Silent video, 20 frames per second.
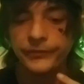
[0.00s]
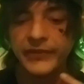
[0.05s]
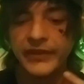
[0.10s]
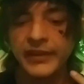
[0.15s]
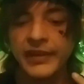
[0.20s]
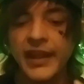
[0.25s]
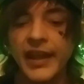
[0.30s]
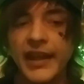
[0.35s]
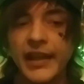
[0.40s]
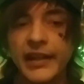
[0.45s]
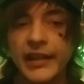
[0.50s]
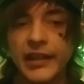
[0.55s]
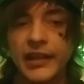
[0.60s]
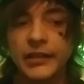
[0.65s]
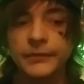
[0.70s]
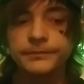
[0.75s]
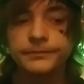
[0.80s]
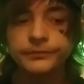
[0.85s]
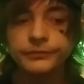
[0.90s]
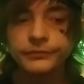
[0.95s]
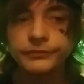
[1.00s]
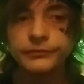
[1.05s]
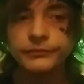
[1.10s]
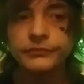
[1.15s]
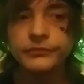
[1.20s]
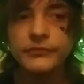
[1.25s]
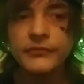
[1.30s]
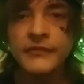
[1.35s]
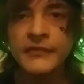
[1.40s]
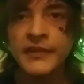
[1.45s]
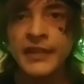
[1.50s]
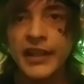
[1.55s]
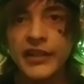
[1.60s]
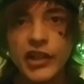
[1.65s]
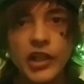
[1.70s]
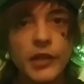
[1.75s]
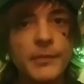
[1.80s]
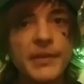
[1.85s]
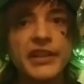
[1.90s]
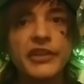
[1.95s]
They
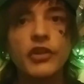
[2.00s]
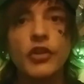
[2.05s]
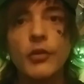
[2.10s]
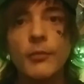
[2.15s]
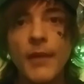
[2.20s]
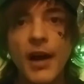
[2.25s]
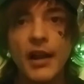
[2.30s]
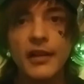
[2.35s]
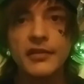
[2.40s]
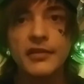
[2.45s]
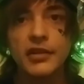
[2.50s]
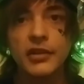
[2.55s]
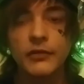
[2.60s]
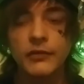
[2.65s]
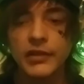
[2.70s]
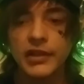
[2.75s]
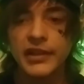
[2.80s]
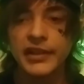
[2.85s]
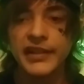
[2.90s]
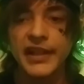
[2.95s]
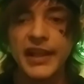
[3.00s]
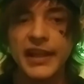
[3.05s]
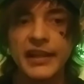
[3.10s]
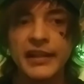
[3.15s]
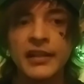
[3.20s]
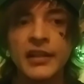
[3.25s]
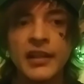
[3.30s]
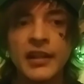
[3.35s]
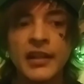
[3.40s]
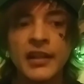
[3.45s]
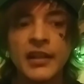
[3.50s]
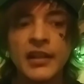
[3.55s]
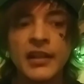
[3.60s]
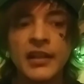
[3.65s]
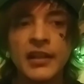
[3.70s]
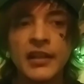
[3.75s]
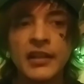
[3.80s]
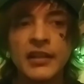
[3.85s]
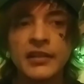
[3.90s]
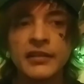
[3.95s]
turned me into a monster, really.
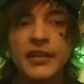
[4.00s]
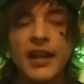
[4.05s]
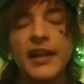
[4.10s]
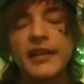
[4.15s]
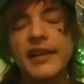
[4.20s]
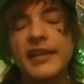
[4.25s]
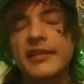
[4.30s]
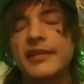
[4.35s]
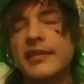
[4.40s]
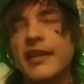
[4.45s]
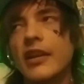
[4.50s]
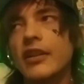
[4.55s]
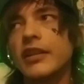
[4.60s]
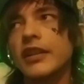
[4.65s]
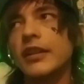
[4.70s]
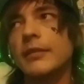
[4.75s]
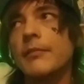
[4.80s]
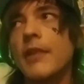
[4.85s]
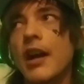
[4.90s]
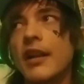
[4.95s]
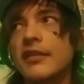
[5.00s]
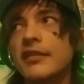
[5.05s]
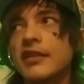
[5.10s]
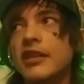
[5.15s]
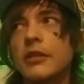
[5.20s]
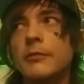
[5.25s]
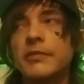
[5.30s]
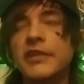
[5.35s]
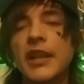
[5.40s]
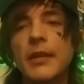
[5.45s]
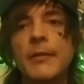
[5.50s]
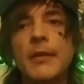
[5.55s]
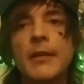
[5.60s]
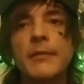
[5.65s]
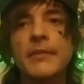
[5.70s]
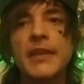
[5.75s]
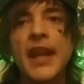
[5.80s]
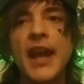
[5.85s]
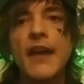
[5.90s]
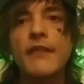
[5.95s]
Not necessarily a monster, but they made
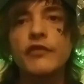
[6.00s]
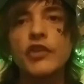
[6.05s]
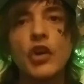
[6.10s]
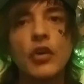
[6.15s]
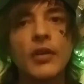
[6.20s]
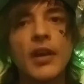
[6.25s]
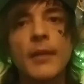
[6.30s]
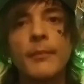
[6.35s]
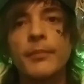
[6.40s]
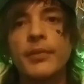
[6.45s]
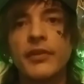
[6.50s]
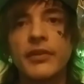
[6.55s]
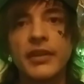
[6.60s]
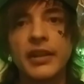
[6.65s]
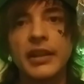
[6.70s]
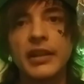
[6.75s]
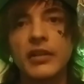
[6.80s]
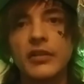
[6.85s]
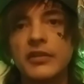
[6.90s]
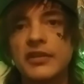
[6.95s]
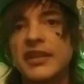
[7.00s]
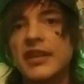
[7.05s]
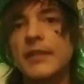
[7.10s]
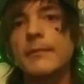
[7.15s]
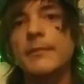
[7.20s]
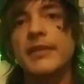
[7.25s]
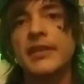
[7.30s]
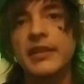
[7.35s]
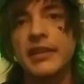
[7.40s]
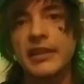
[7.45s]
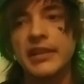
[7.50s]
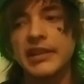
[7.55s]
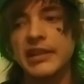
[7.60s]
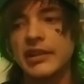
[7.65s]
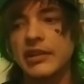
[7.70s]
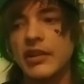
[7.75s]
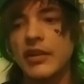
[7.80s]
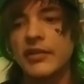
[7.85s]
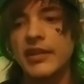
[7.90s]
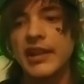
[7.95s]
me have no empathy or sympathy,
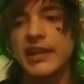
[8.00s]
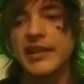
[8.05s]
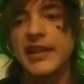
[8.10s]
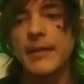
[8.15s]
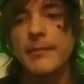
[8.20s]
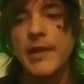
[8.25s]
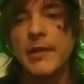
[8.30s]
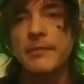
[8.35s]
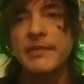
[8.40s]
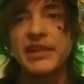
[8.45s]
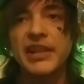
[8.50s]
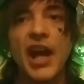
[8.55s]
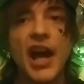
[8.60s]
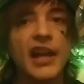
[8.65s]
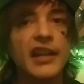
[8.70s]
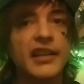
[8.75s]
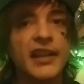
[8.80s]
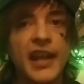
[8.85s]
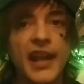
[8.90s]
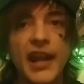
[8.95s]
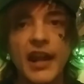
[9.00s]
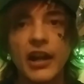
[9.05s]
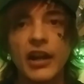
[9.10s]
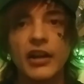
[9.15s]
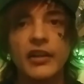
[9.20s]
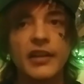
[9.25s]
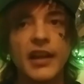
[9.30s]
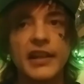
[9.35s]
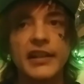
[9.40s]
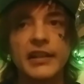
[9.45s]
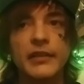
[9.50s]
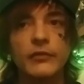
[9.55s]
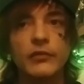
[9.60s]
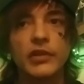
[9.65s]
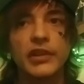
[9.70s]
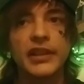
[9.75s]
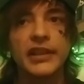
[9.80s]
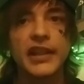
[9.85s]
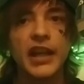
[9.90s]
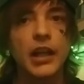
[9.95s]
they made me not care. I didn't
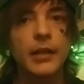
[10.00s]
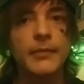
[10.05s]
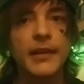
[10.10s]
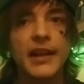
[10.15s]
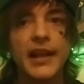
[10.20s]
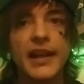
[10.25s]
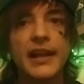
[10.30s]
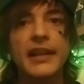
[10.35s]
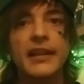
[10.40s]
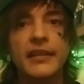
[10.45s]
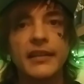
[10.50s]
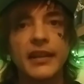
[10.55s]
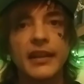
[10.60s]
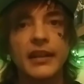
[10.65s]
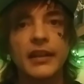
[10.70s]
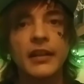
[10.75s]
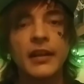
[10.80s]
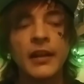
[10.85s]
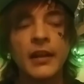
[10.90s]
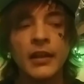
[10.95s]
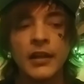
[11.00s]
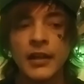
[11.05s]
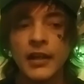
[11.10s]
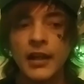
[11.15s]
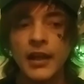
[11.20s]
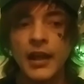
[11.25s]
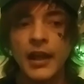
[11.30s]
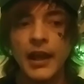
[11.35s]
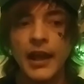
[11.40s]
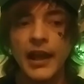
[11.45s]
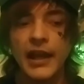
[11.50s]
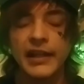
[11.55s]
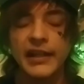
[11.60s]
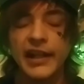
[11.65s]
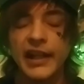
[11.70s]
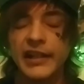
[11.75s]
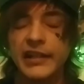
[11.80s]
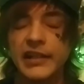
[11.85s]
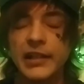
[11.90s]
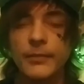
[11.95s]
really care about anything. And
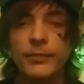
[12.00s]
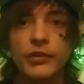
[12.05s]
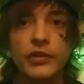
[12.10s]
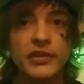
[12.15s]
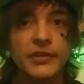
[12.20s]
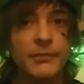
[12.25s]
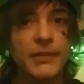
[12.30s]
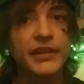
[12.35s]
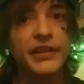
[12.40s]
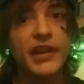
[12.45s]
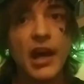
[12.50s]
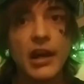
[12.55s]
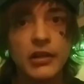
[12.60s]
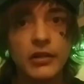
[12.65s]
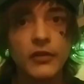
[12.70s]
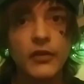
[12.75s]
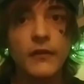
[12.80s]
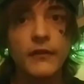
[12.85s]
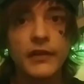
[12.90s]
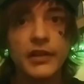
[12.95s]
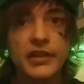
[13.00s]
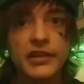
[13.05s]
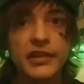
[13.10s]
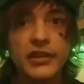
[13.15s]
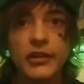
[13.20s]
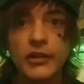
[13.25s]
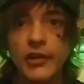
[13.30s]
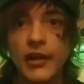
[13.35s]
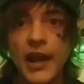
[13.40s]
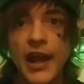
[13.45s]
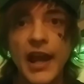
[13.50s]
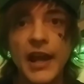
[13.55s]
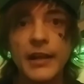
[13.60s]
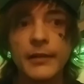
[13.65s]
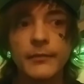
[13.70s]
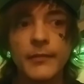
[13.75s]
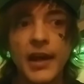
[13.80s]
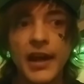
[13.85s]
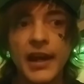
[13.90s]
I ended up losing my daughter over it too, and